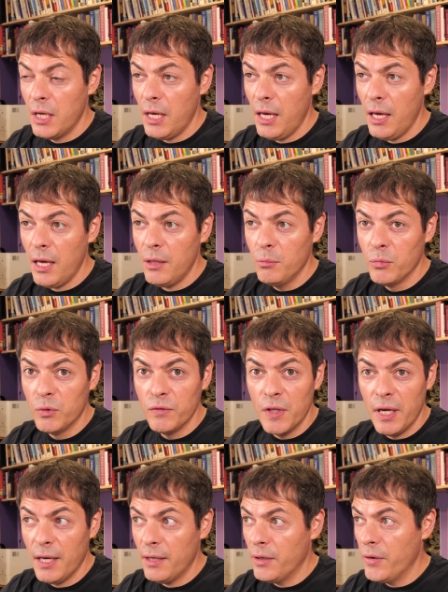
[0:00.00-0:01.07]
and move
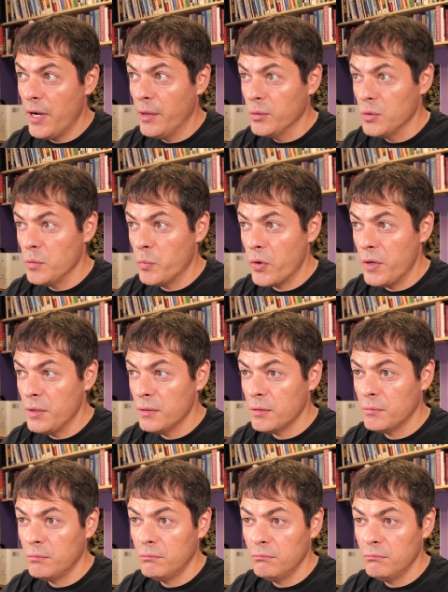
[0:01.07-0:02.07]
the head around to print.